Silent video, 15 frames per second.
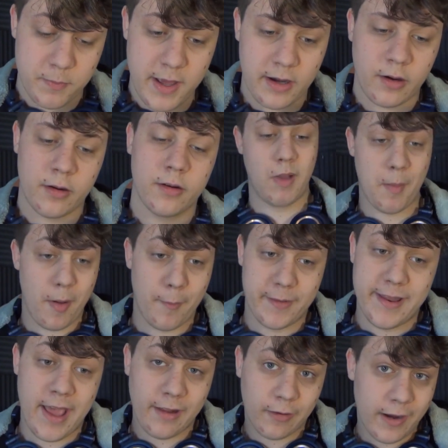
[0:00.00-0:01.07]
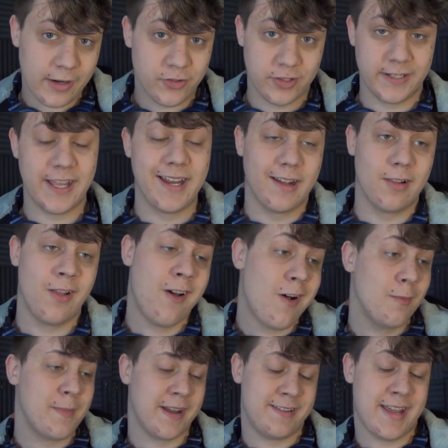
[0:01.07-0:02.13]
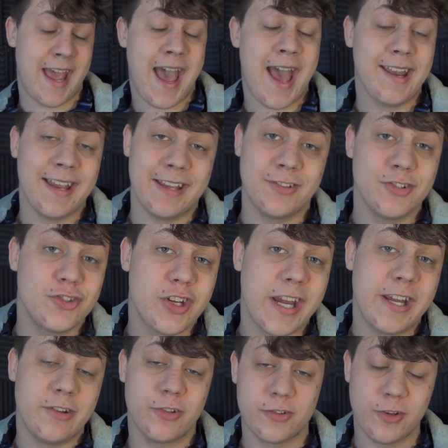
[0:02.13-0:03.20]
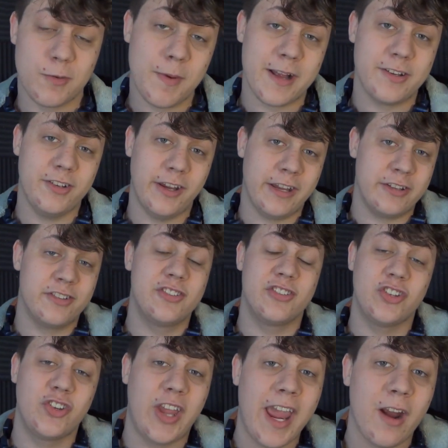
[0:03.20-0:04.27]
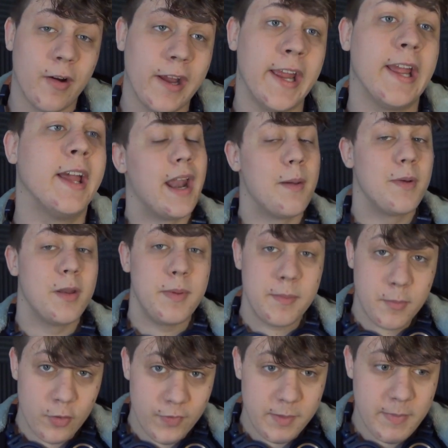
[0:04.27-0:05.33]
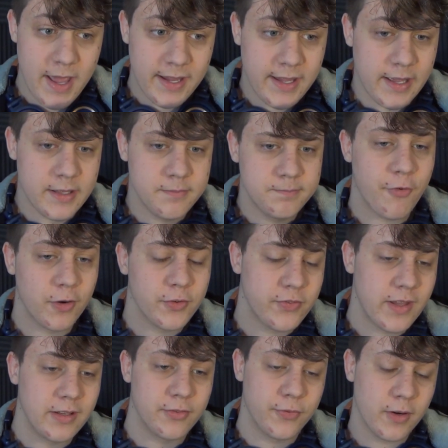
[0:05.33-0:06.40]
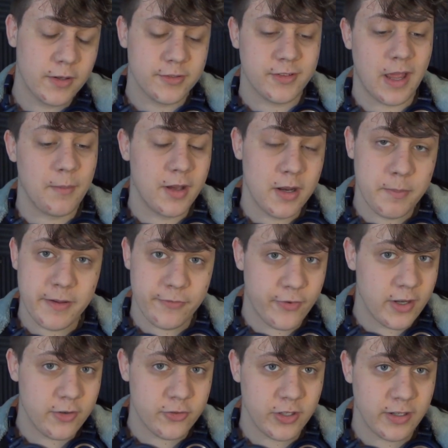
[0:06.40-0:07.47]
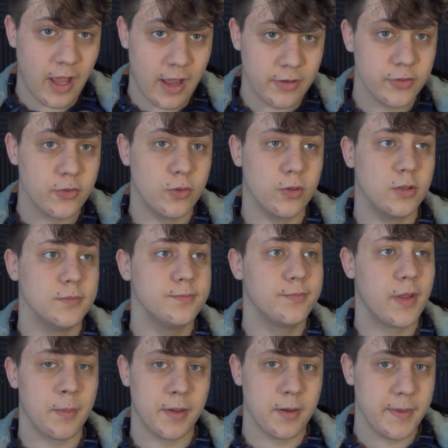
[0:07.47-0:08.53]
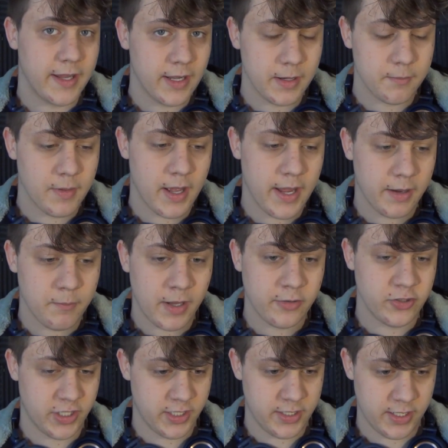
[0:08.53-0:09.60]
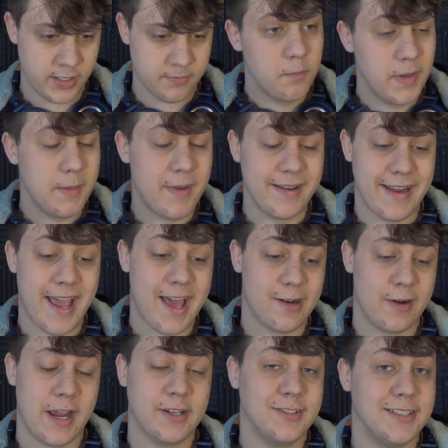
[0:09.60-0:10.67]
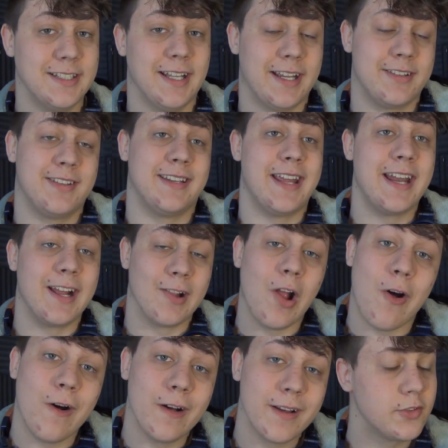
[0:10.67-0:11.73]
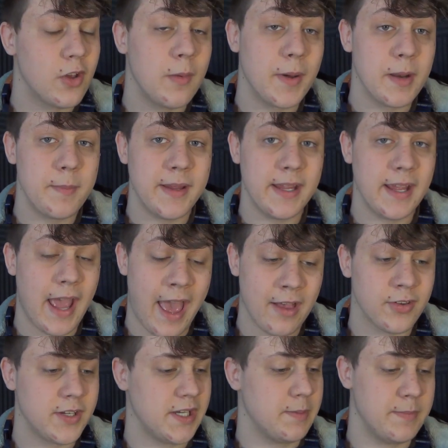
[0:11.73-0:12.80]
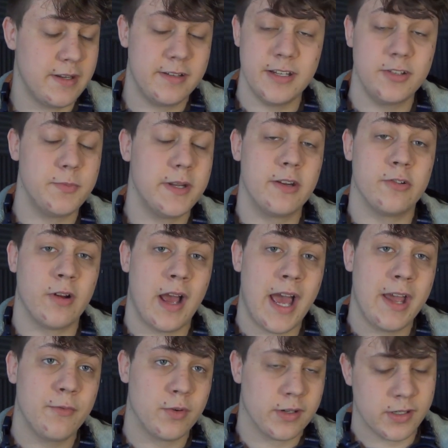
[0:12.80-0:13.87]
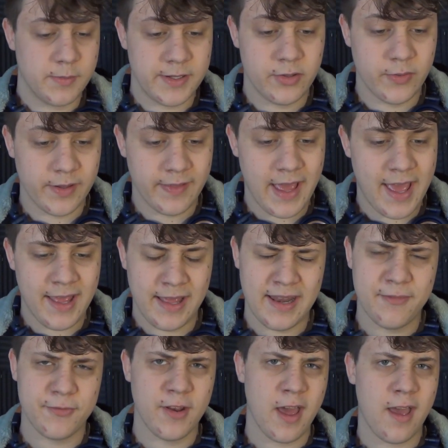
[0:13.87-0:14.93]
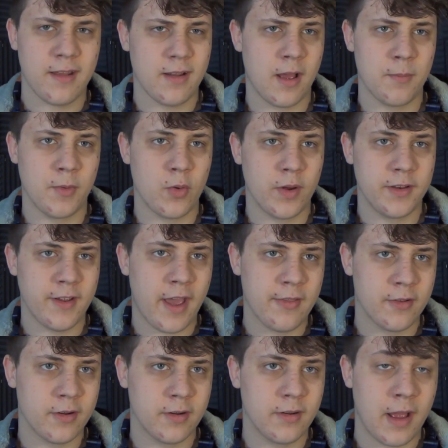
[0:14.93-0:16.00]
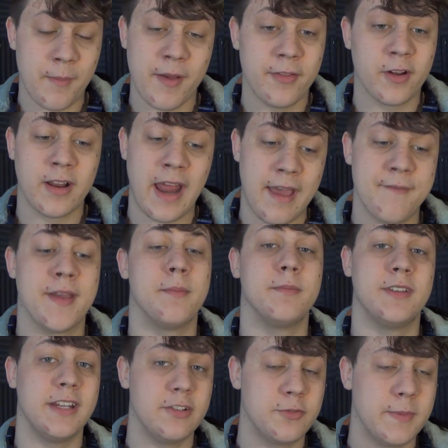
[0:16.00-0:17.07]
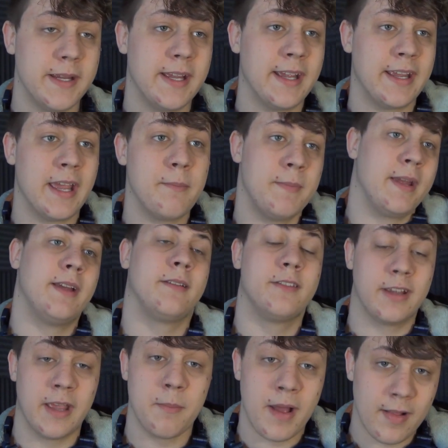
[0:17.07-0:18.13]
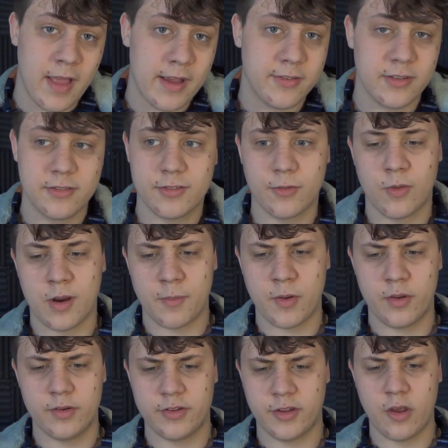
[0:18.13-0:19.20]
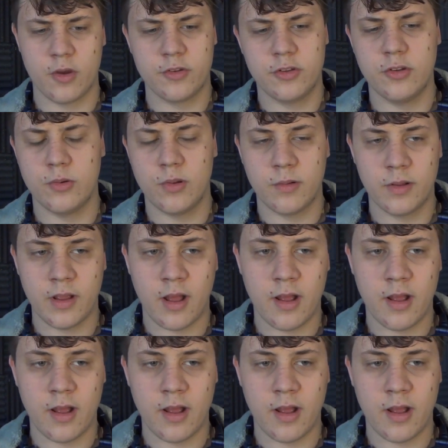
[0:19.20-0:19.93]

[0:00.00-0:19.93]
better. My mom and dad are actually getting along. My dad has changed so much, it's scary. And I'm going to be moving back in. First things first, I'm going to be finishing high school. I'm going to be getting my GED. Me and my dad are actually, like I said, getting along. So I'm going to be asking him to teach me to drive. We're going to be doing that. And if not, I'm either going to have him teach me and get me to get my license, or I'm going to go to